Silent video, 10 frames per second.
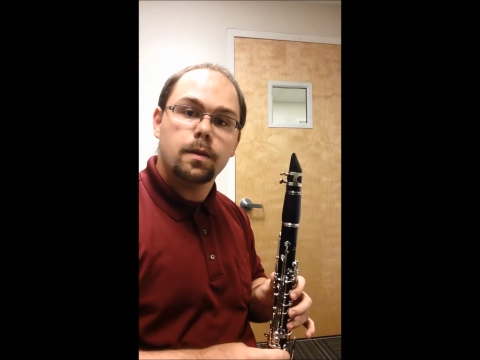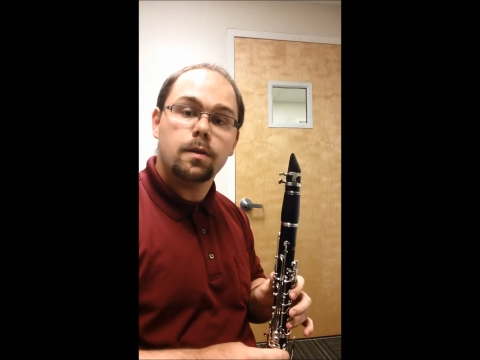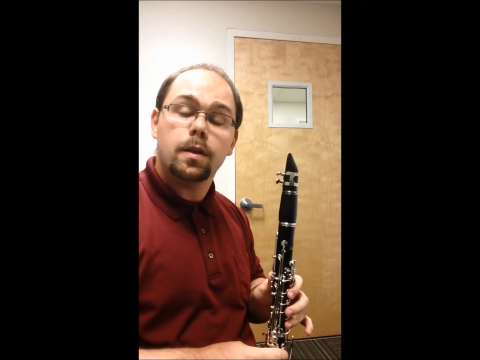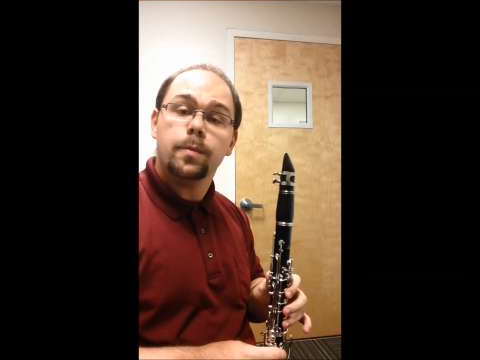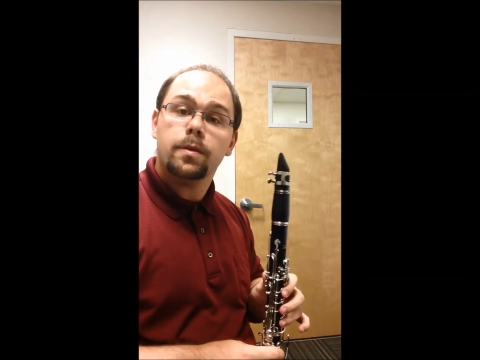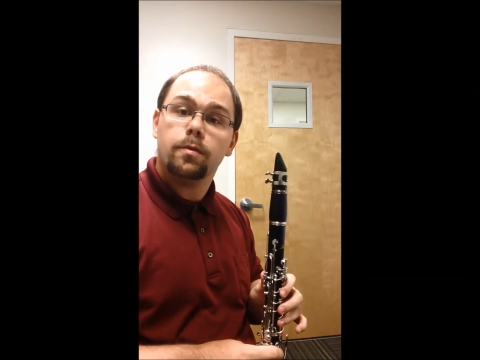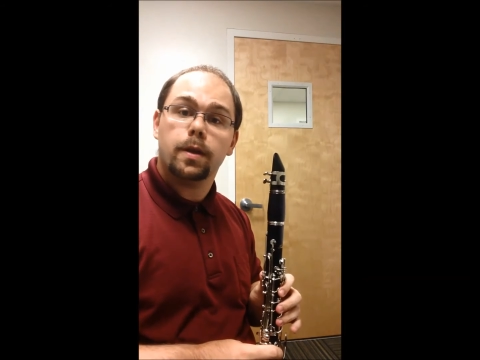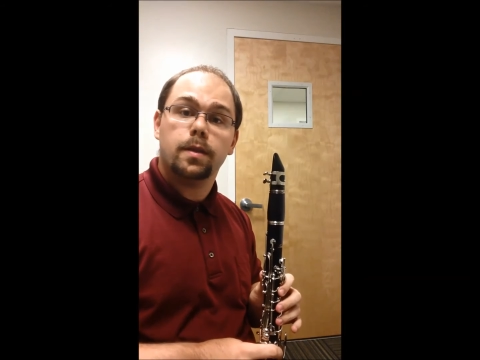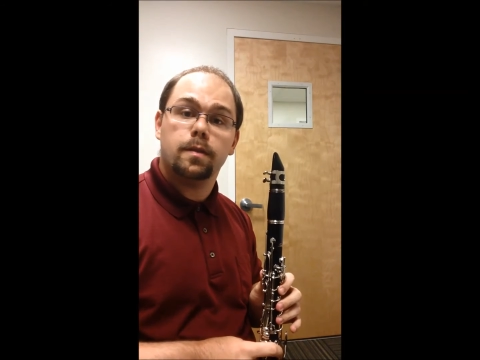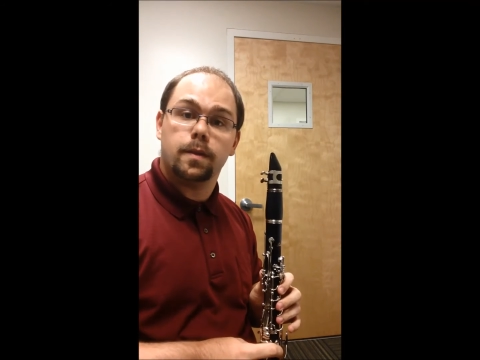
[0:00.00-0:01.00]
To
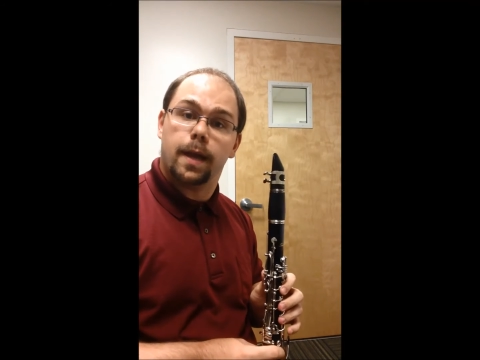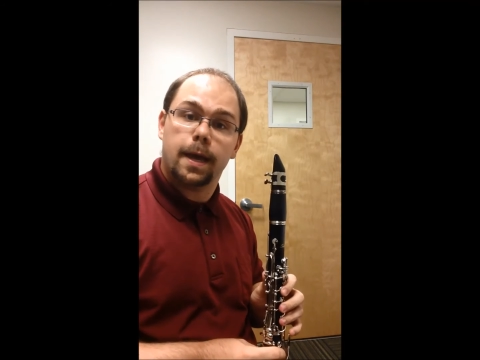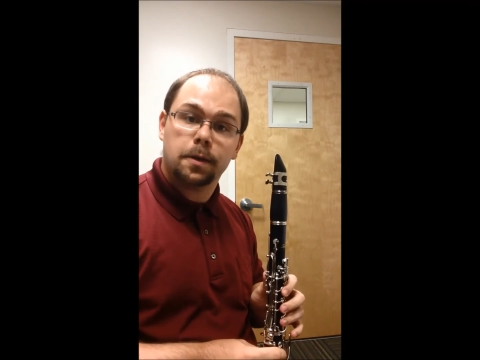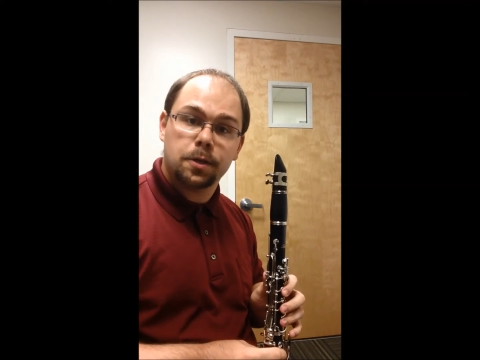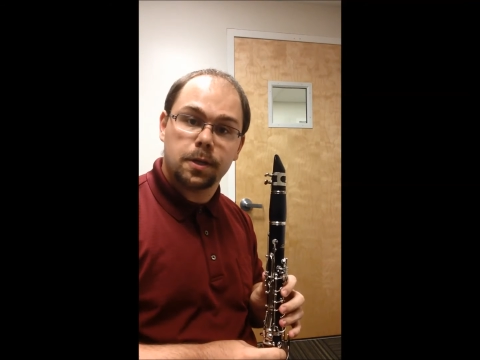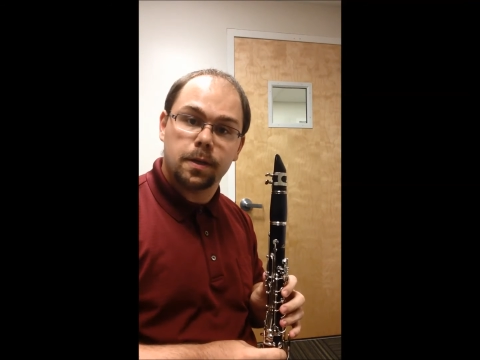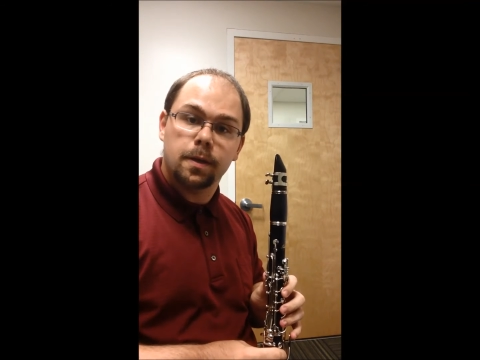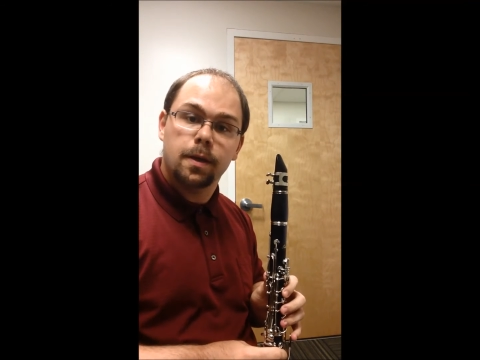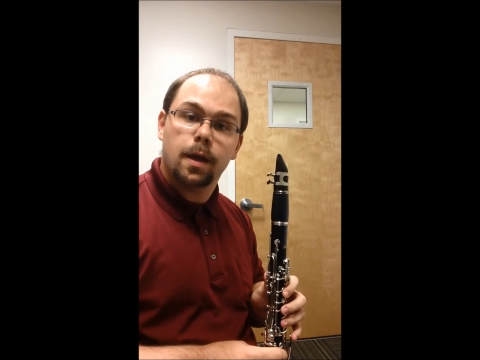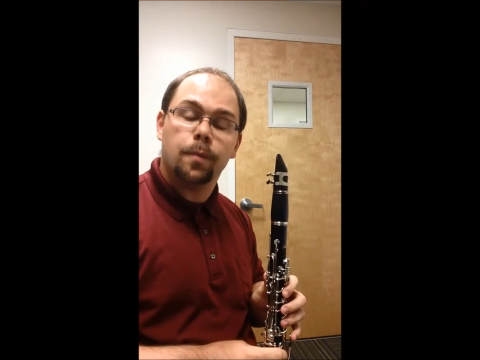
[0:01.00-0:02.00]
demonstrate this in action,
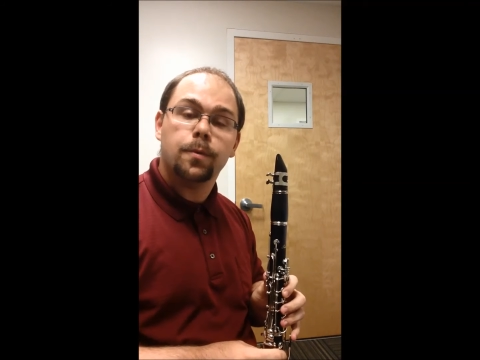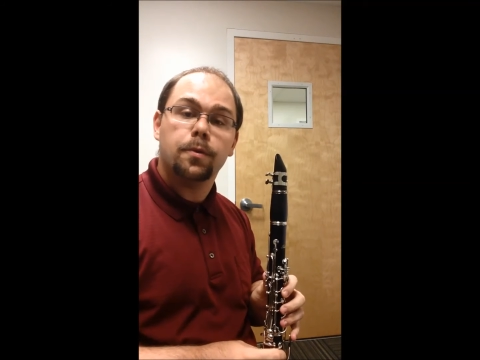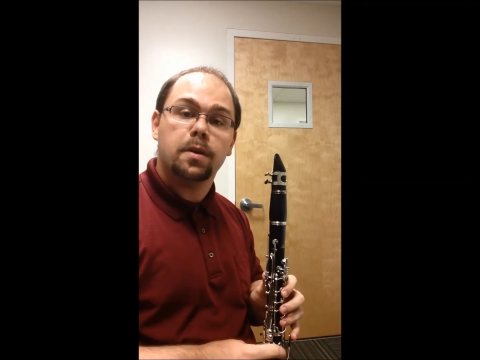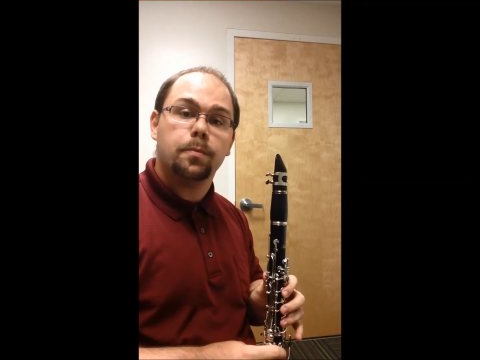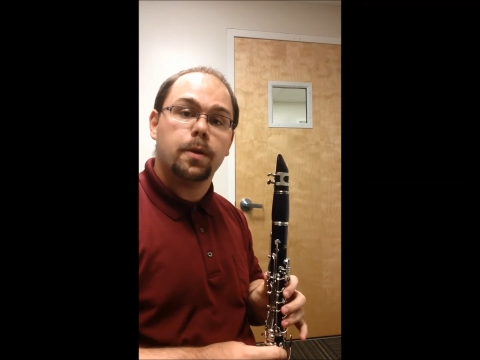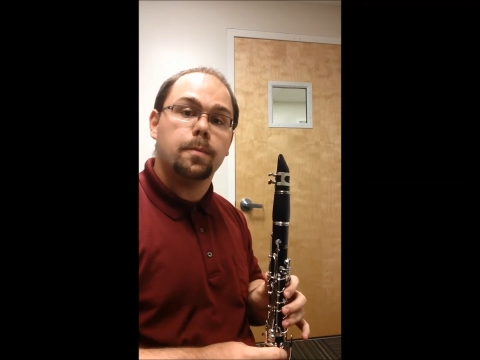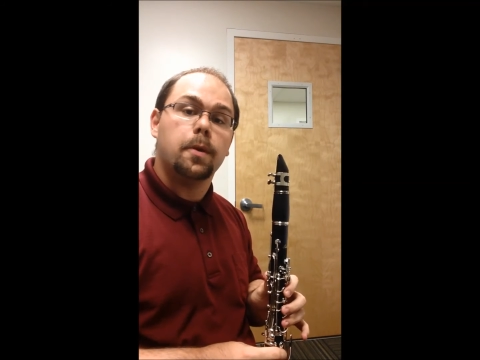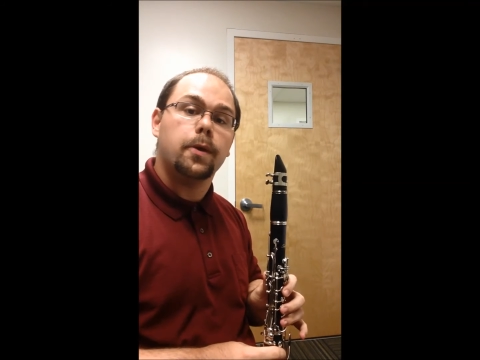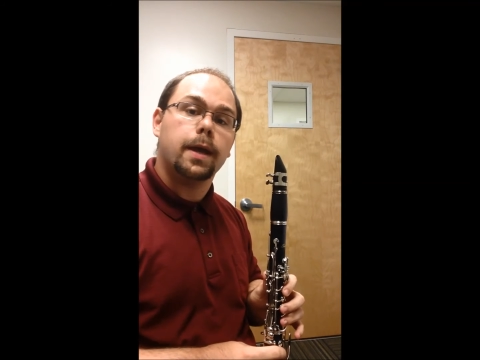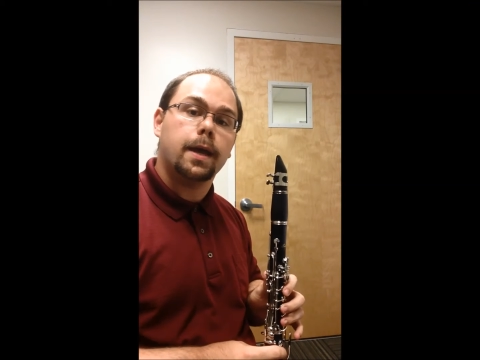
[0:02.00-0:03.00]
I'm going to play
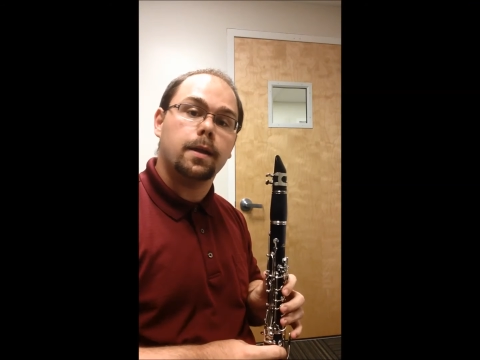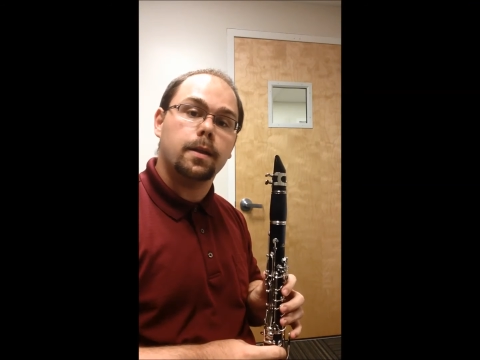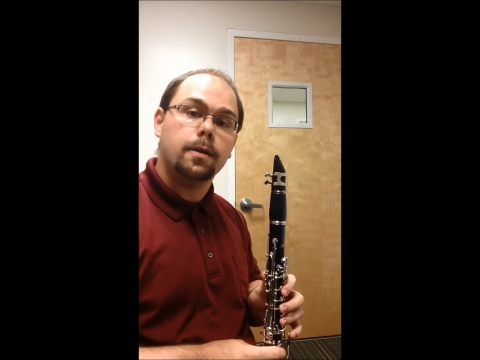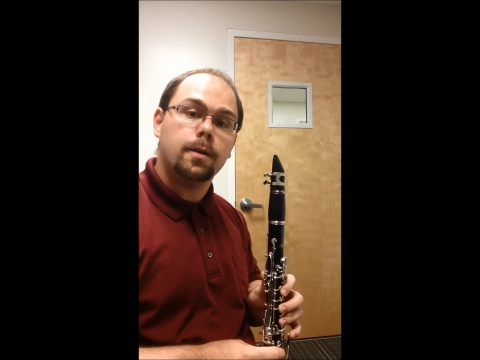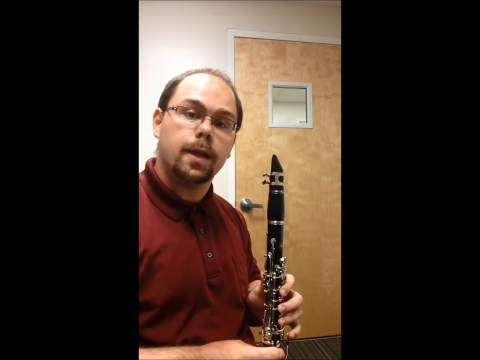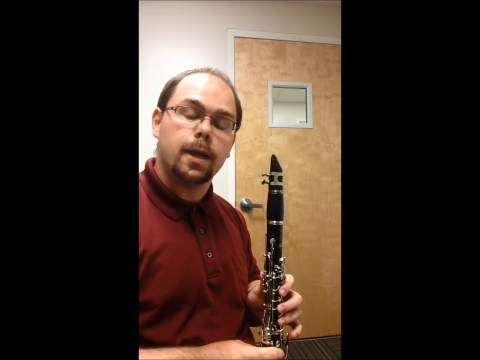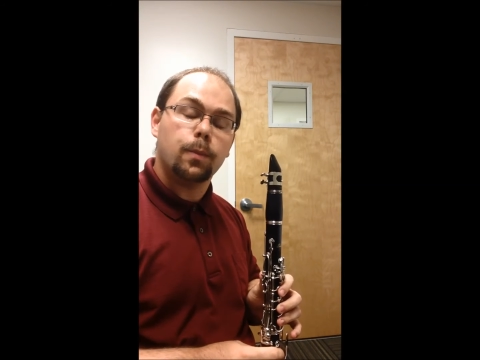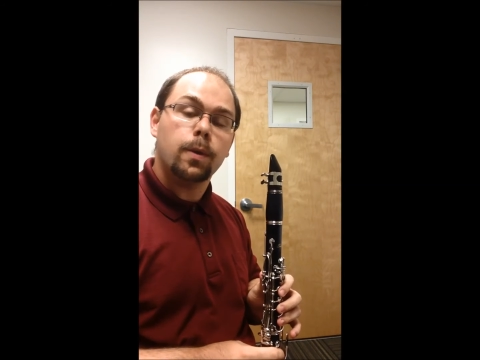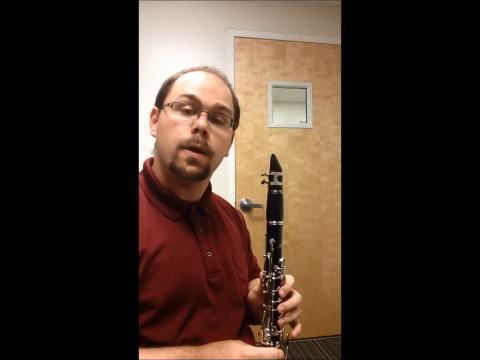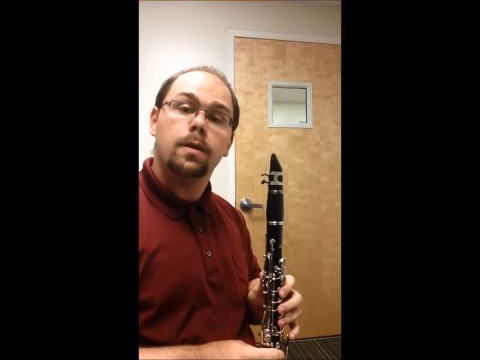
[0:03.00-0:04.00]
Mary Had a Little
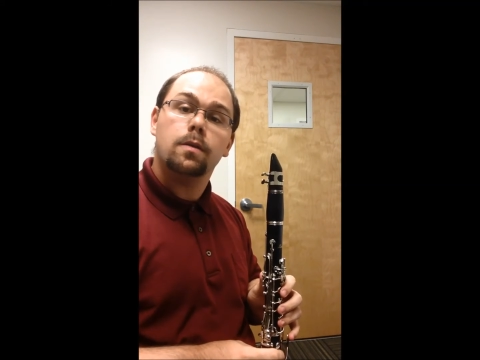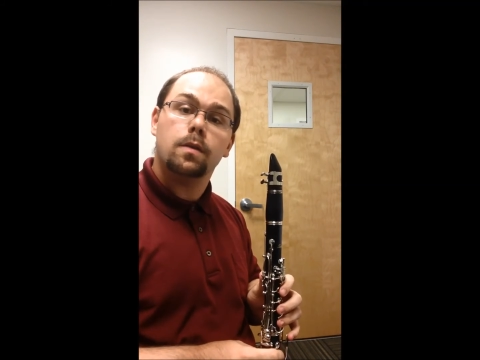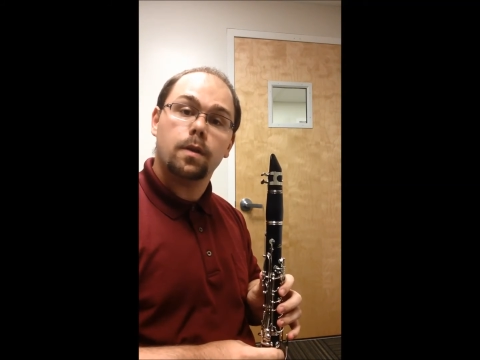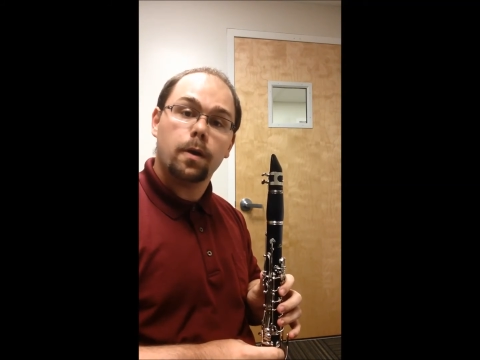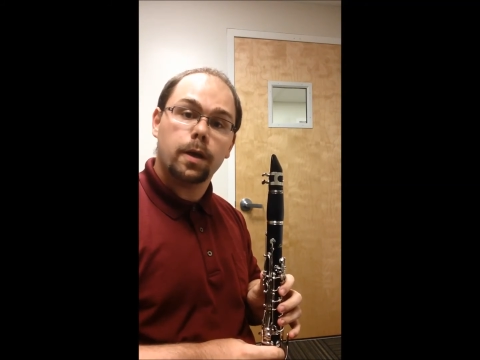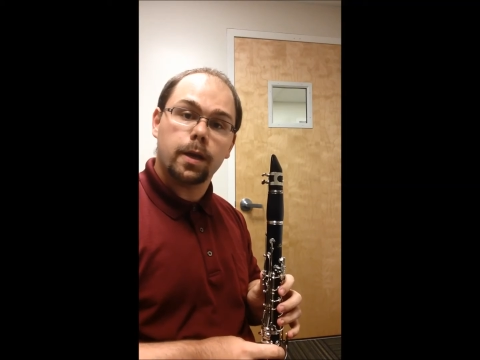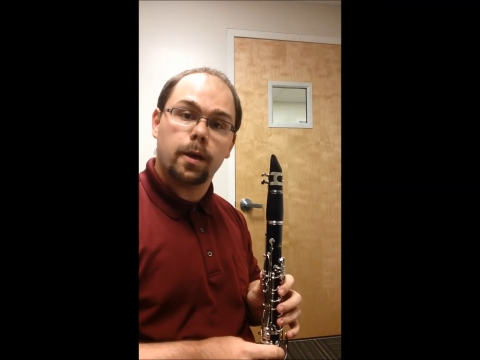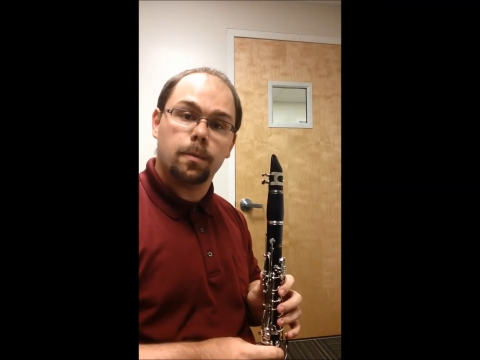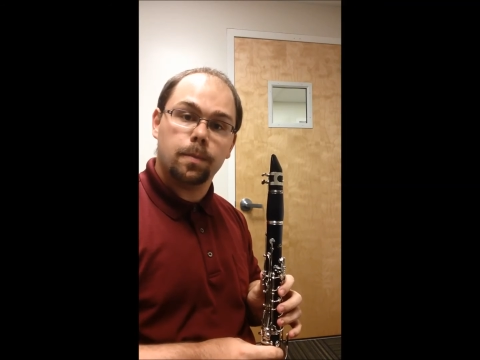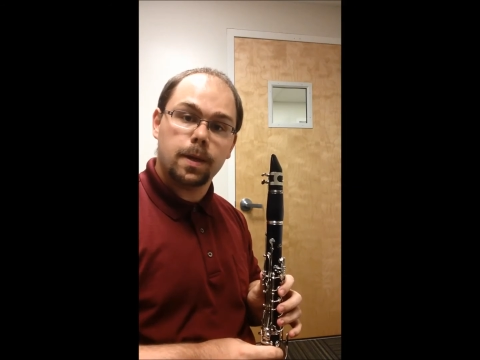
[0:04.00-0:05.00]
Lamb starting
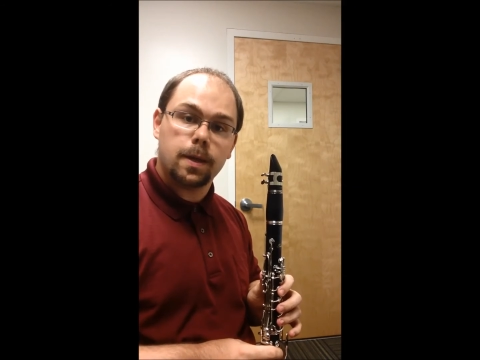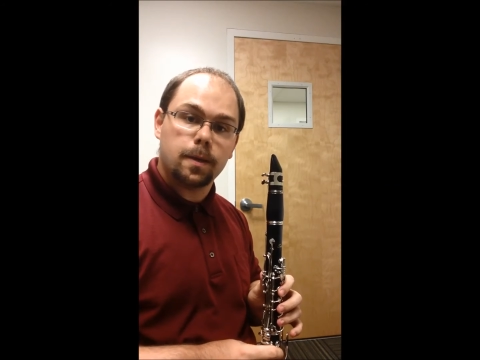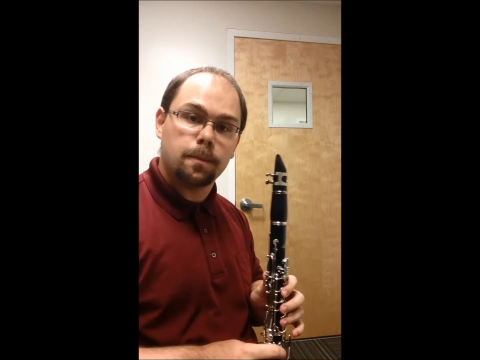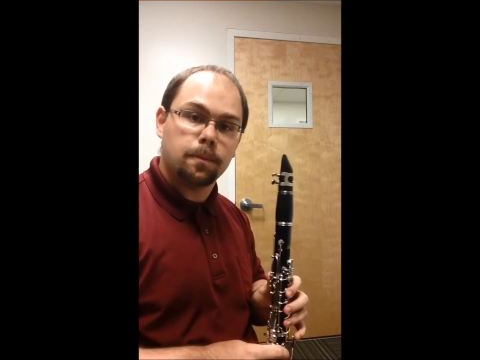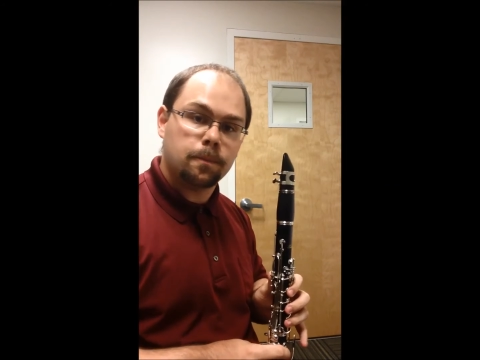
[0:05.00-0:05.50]
on B.